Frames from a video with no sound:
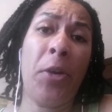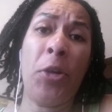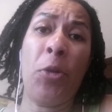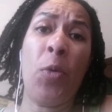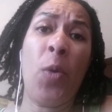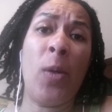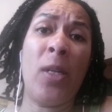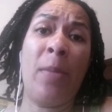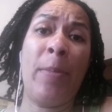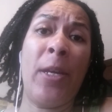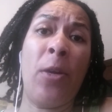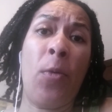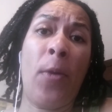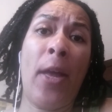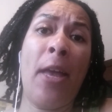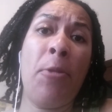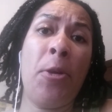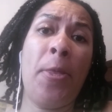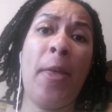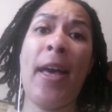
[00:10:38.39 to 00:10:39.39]
Are you going to be
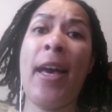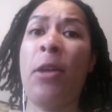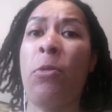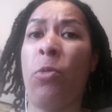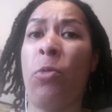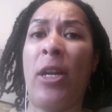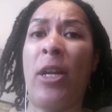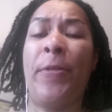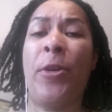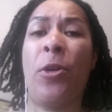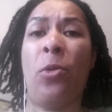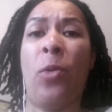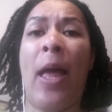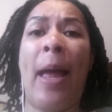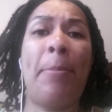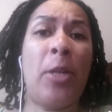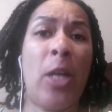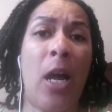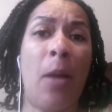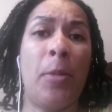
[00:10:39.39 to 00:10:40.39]
okay with that? What if your
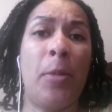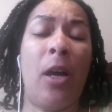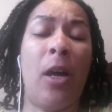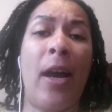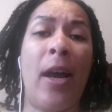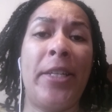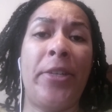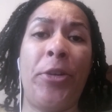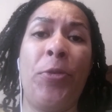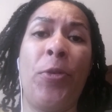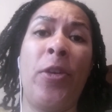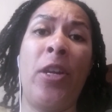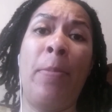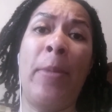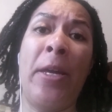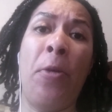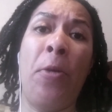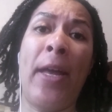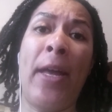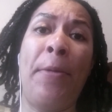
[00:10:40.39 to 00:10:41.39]
laptop dies? Are you going
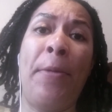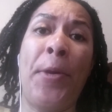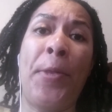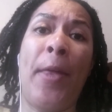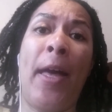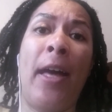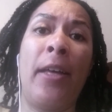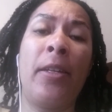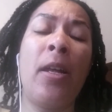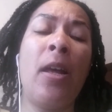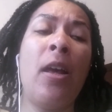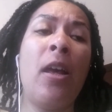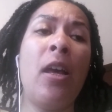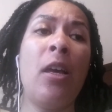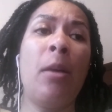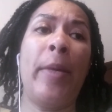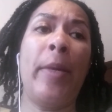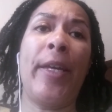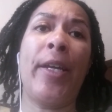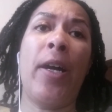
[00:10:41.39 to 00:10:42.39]
to be okay with that?
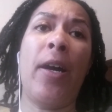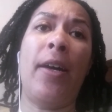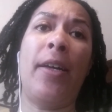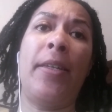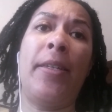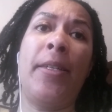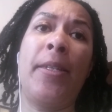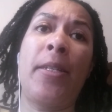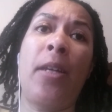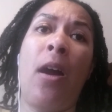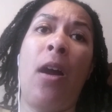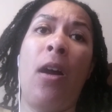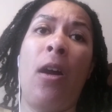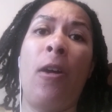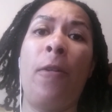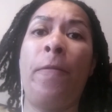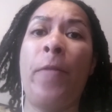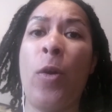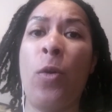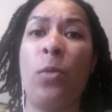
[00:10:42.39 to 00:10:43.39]
Because
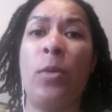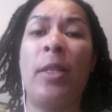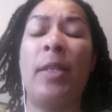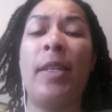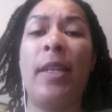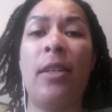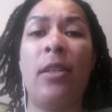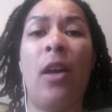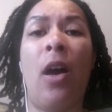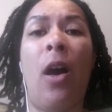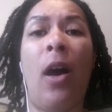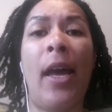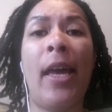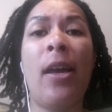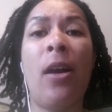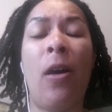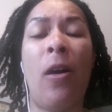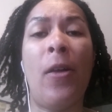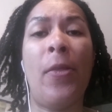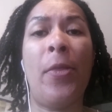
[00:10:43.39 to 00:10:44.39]
our phones did
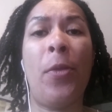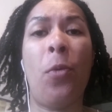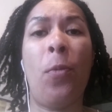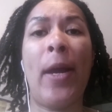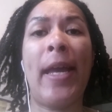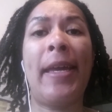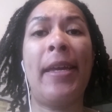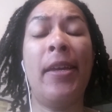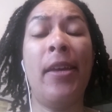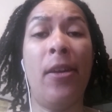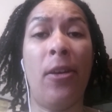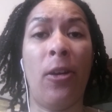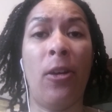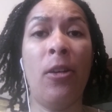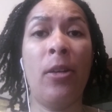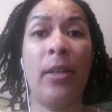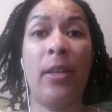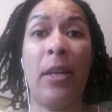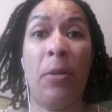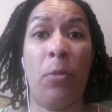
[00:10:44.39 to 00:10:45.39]
die on the way
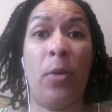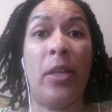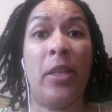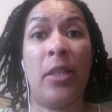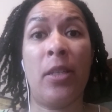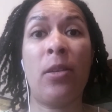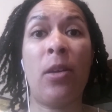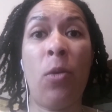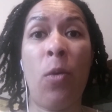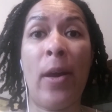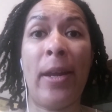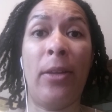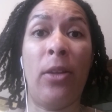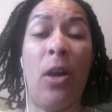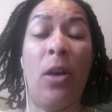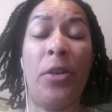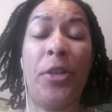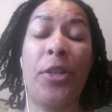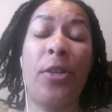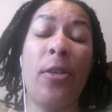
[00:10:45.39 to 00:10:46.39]
here. It was quite a
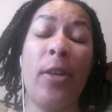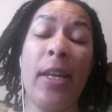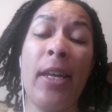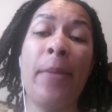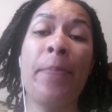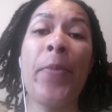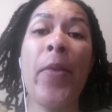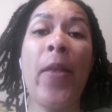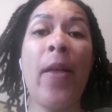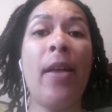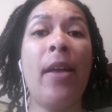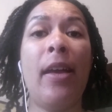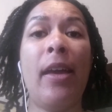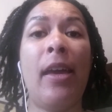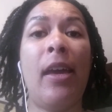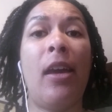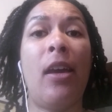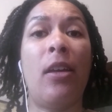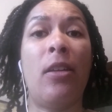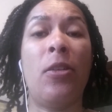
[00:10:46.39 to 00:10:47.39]
long journey,
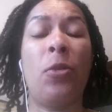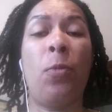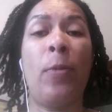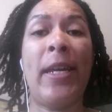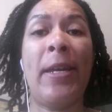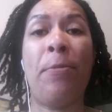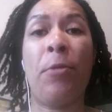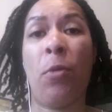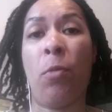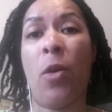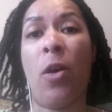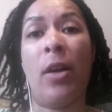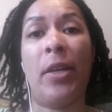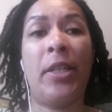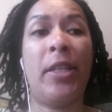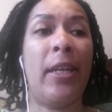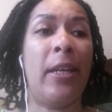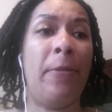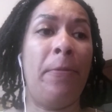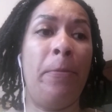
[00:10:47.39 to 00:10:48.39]
and we were
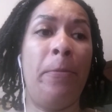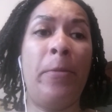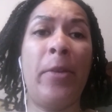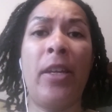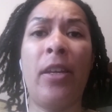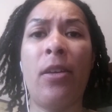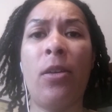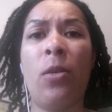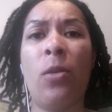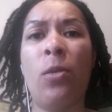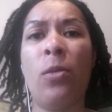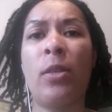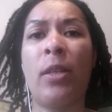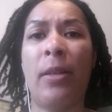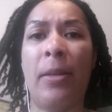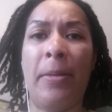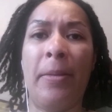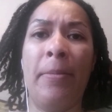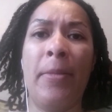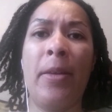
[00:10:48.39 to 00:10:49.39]
watching videos
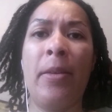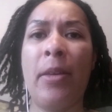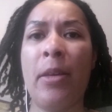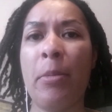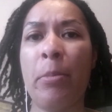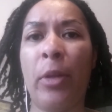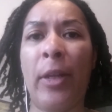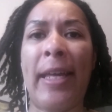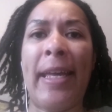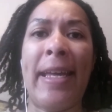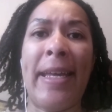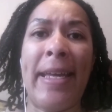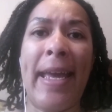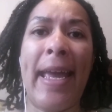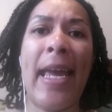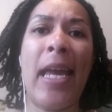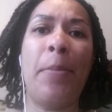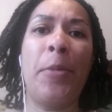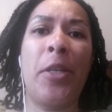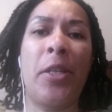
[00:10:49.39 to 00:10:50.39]
and playing
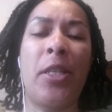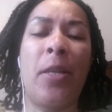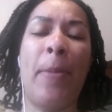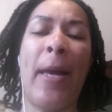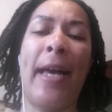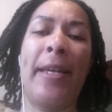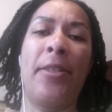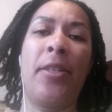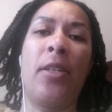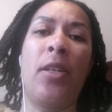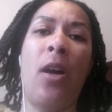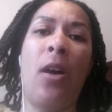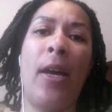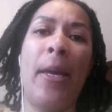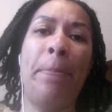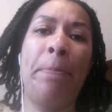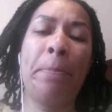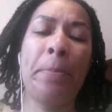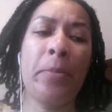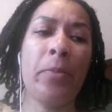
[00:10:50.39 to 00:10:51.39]
games just to pass the
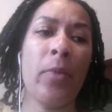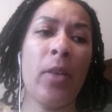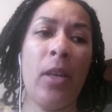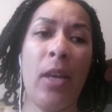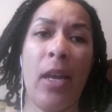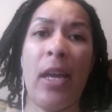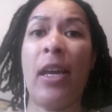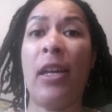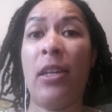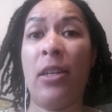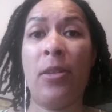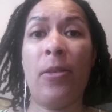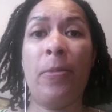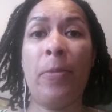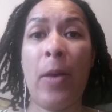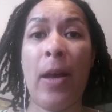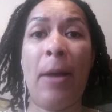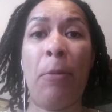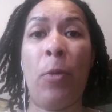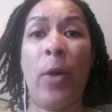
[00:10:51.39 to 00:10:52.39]
time. And
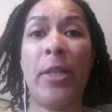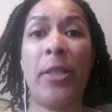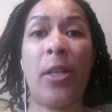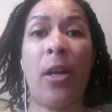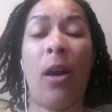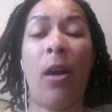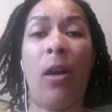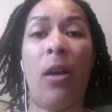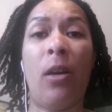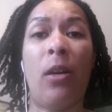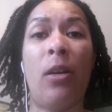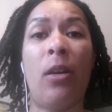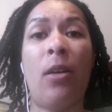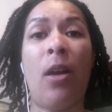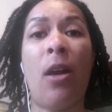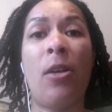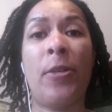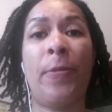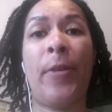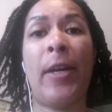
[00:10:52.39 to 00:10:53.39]
once
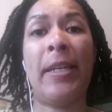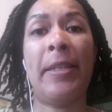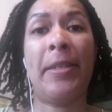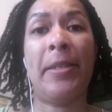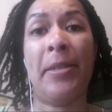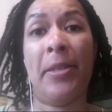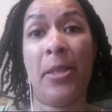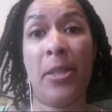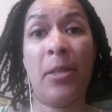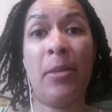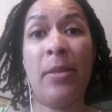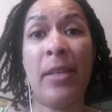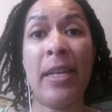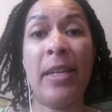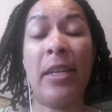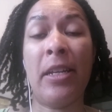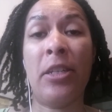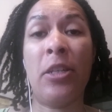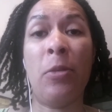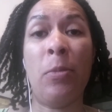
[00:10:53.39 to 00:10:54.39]
our devices
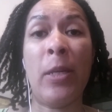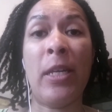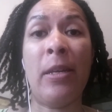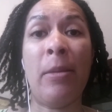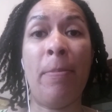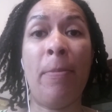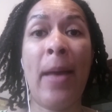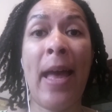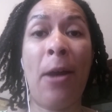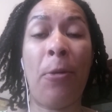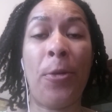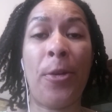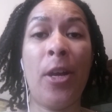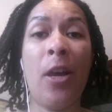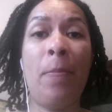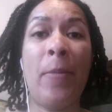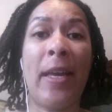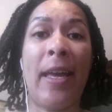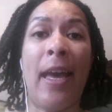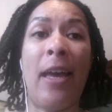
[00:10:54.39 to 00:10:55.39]
needed to be powered
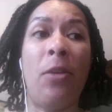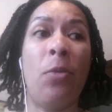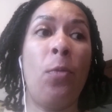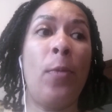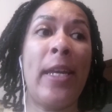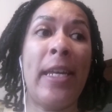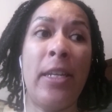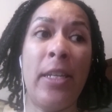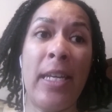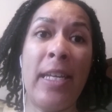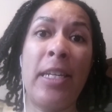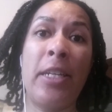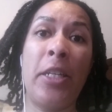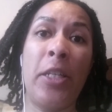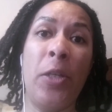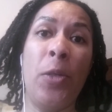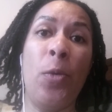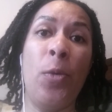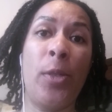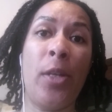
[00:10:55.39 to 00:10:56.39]
up again, we needed
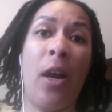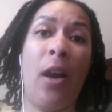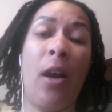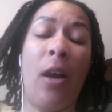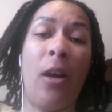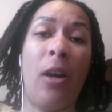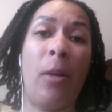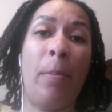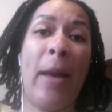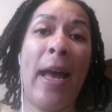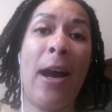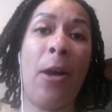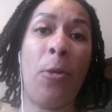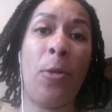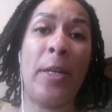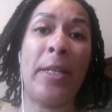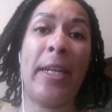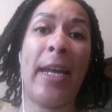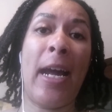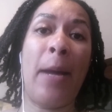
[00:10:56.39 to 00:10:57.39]
to use our
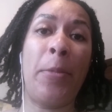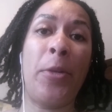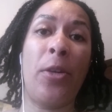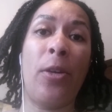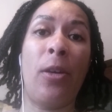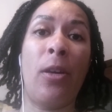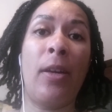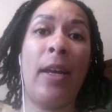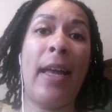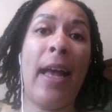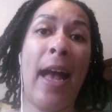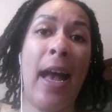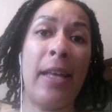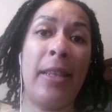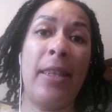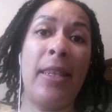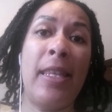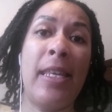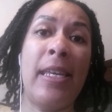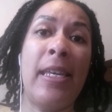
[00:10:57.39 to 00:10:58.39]
power adapter
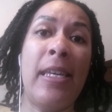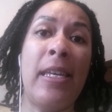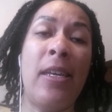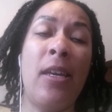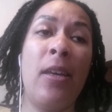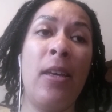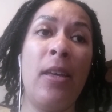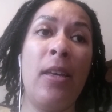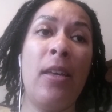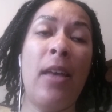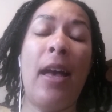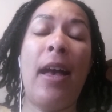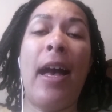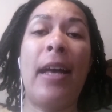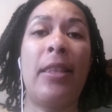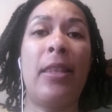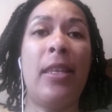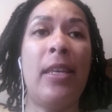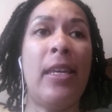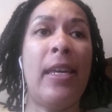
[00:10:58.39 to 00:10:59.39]
at the
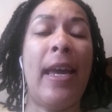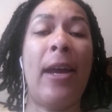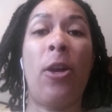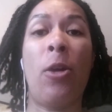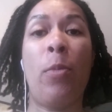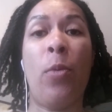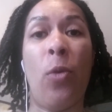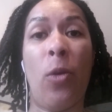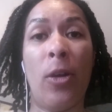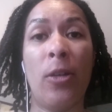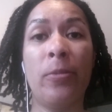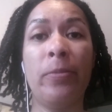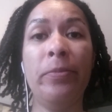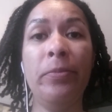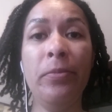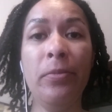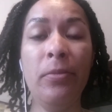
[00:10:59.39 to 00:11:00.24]
airport.